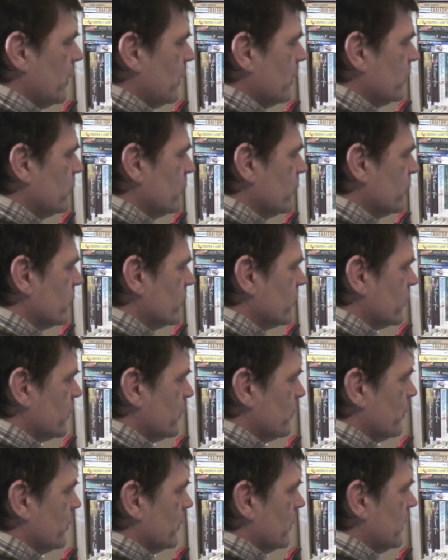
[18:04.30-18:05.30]
it's just
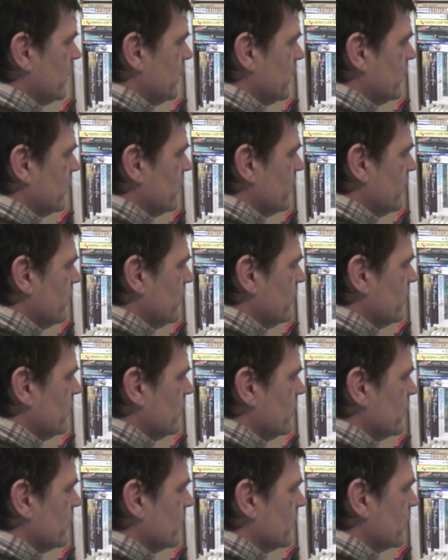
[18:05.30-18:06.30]
simply as easy
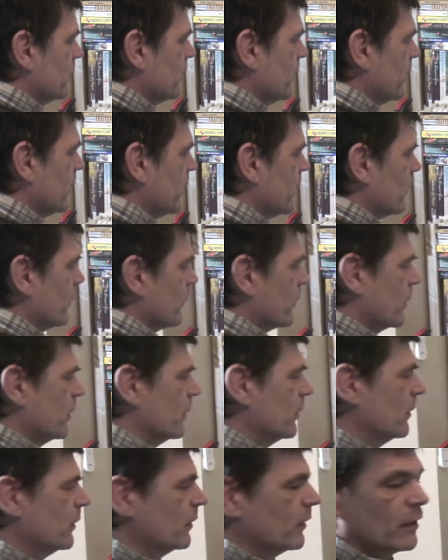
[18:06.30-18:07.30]
as clicking on it
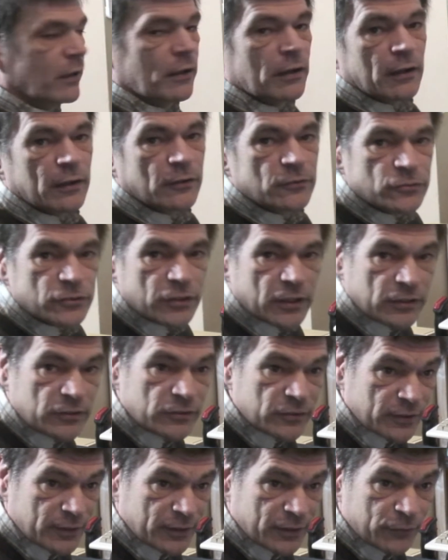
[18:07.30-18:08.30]
and
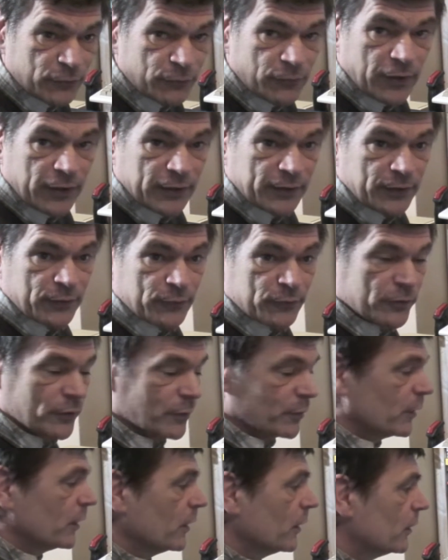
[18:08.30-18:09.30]
changing its value.
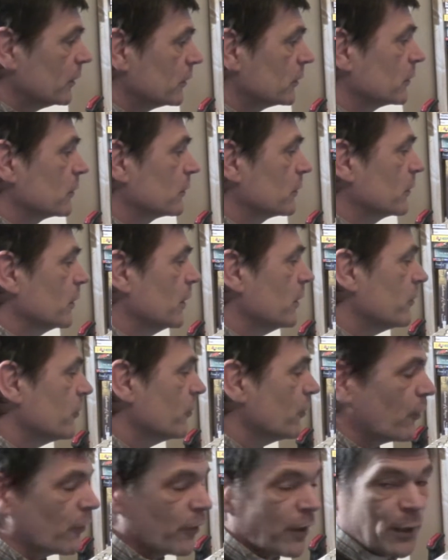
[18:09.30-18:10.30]
So it's
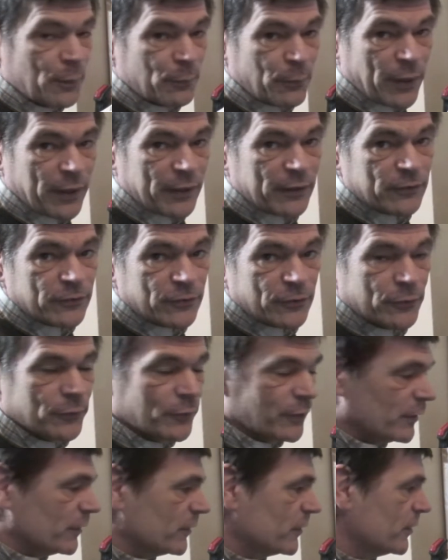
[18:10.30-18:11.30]
not that bad at all.
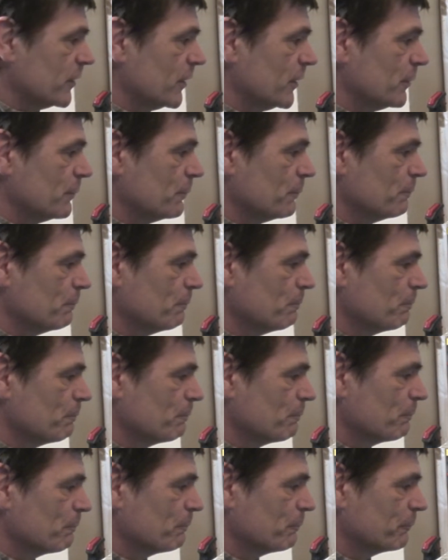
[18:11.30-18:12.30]
It's
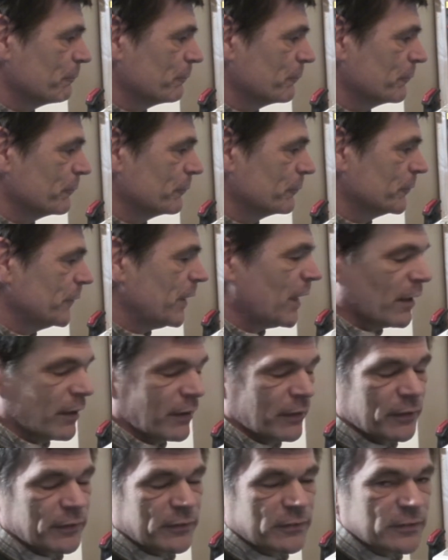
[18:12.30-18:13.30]
yeah,
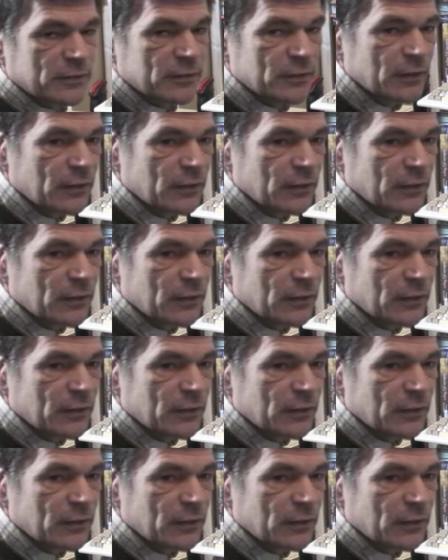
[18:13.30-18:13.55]
it's